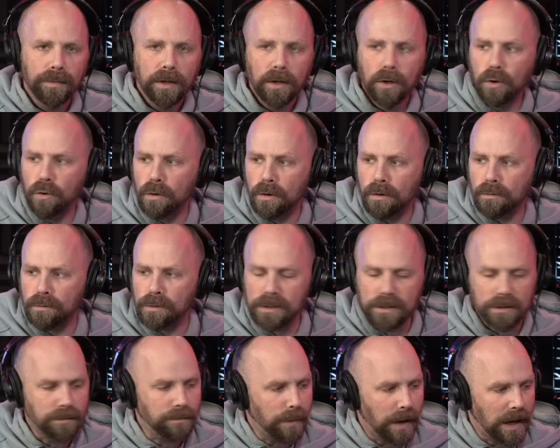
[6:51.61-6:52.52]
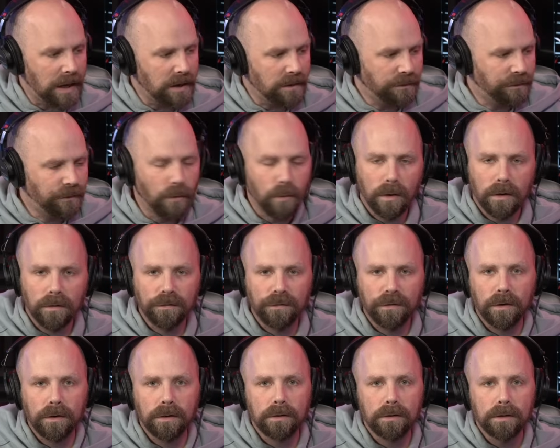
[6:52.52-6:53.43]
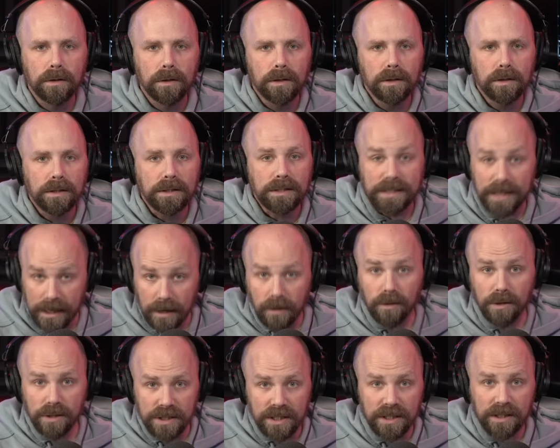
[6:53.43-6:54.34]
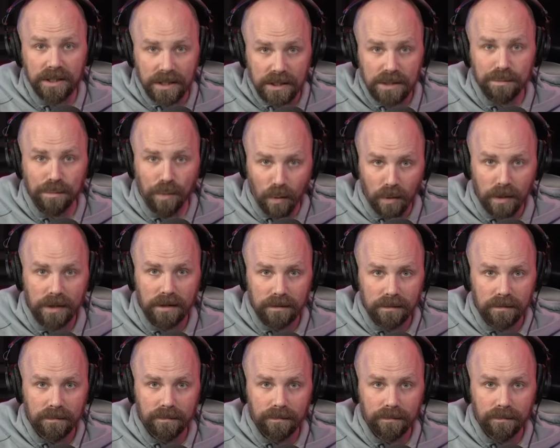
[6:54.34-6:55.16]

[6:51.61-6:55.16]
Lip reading: who it was made for years at this point.